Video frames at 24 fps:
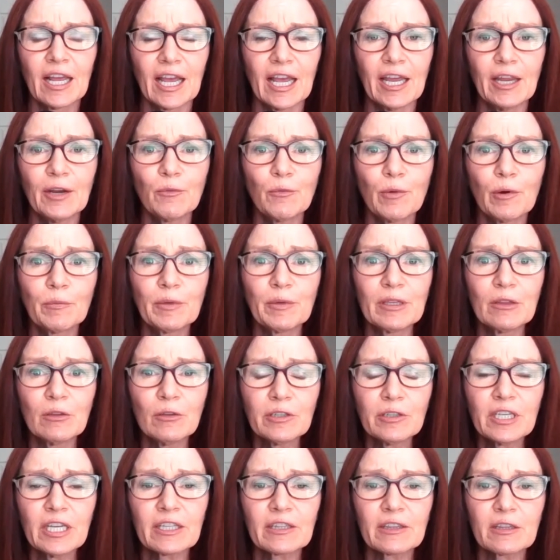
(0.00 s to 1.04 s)
And when we
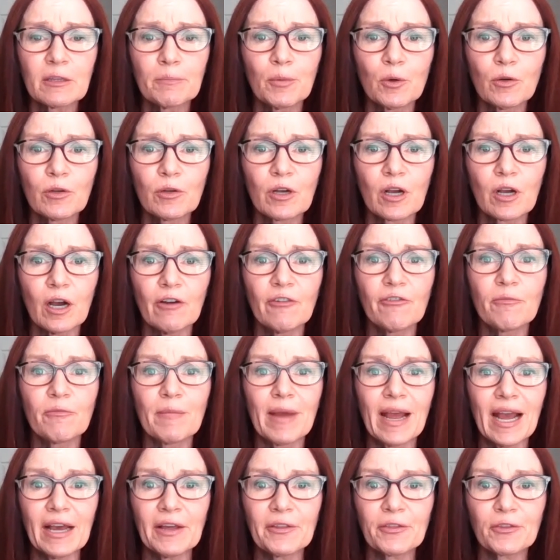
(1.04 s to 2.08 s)
look at the book of
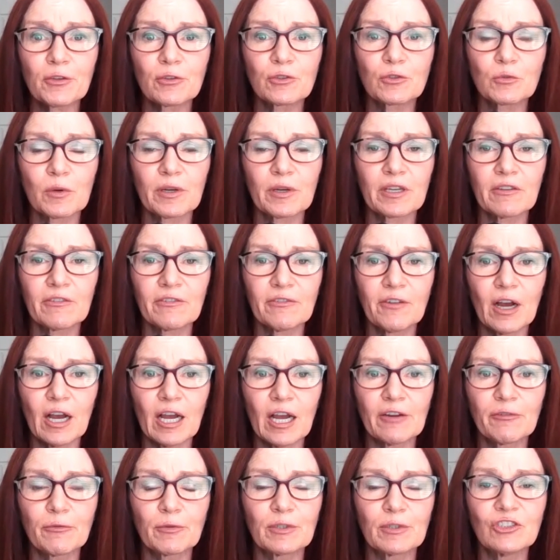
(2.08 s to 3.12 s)
Matthew
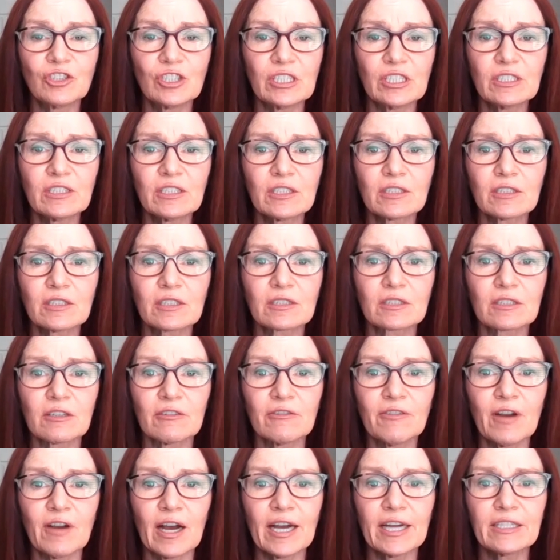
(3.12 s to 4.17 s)
25, when Jesus
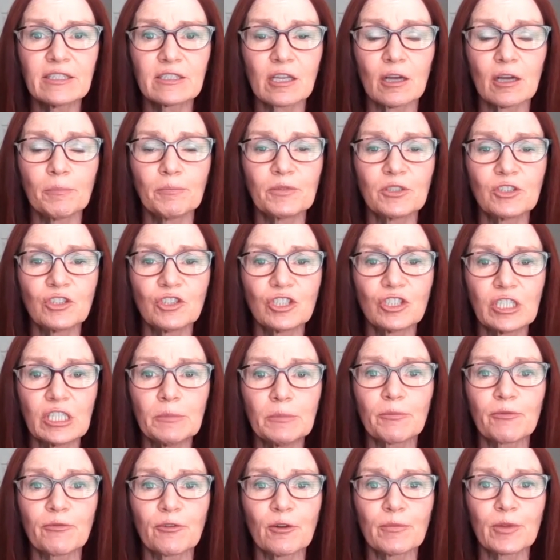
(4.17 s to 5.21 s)
divides up the
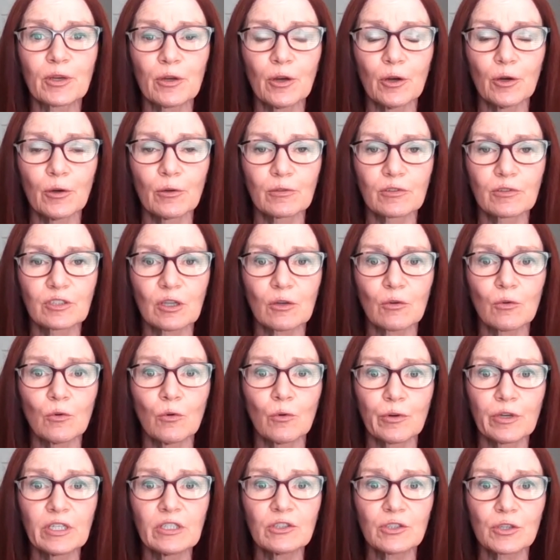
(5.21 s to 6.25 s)
sheep from the goats
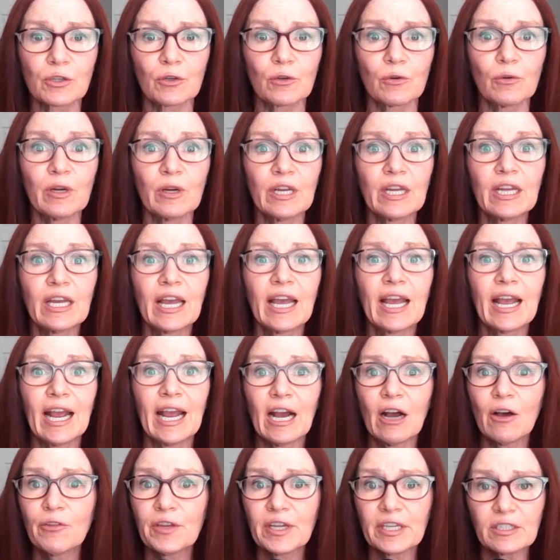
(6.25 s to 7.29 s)
according to
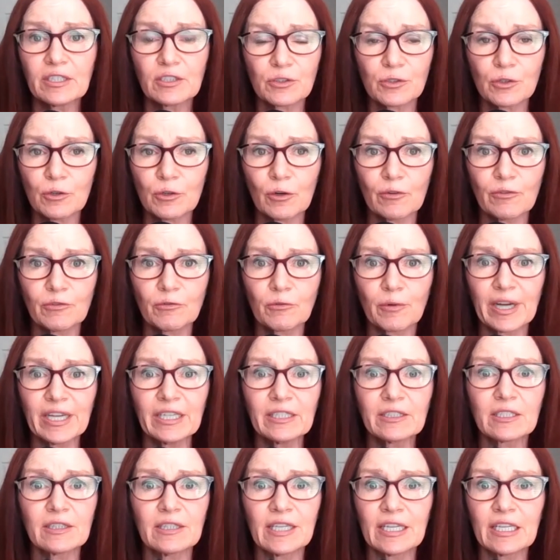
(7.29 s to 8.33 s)
how they served,
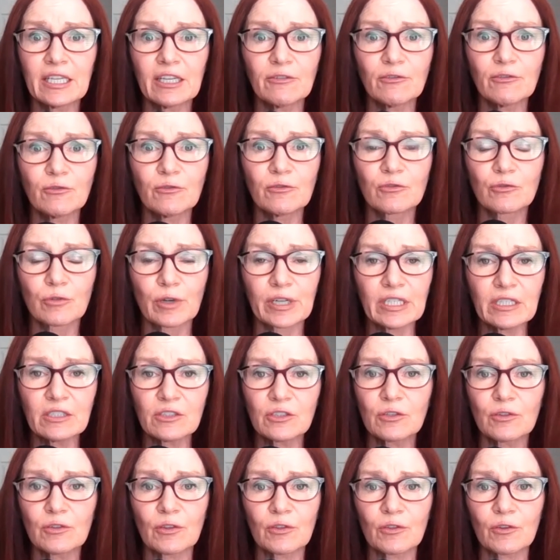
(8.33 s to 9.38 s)
right? Did they give drink
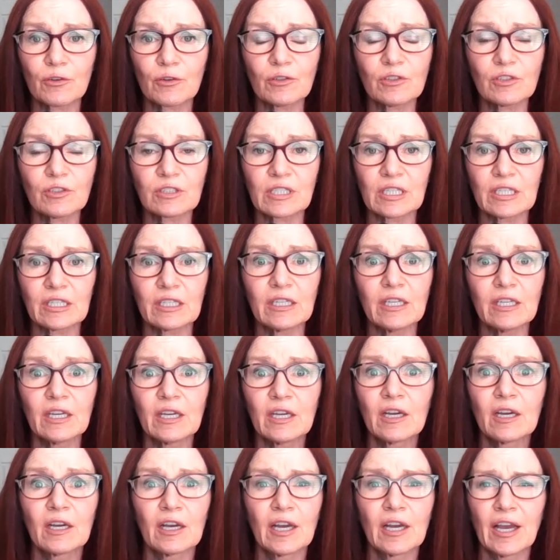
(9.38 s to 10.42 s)
to the thirsty
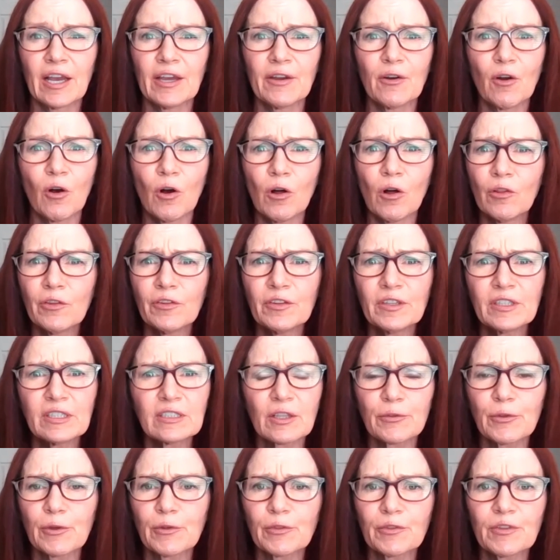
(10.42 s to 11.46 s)
and all of
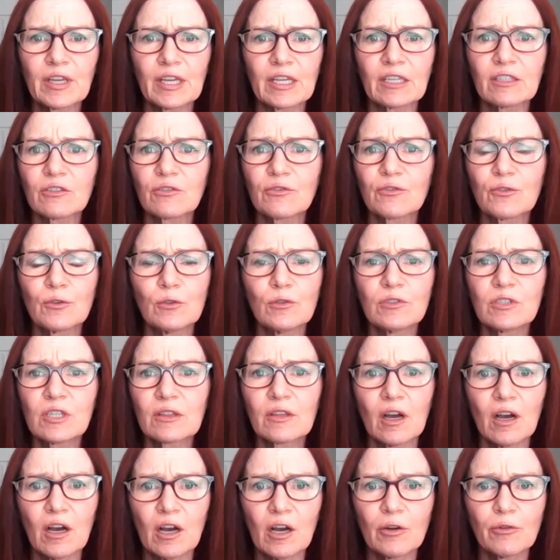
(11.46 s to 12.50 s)
these other things, food to
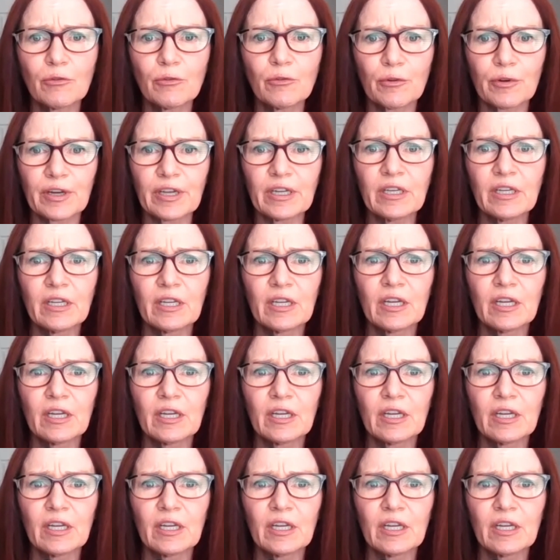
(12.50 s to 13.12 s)
the hungry,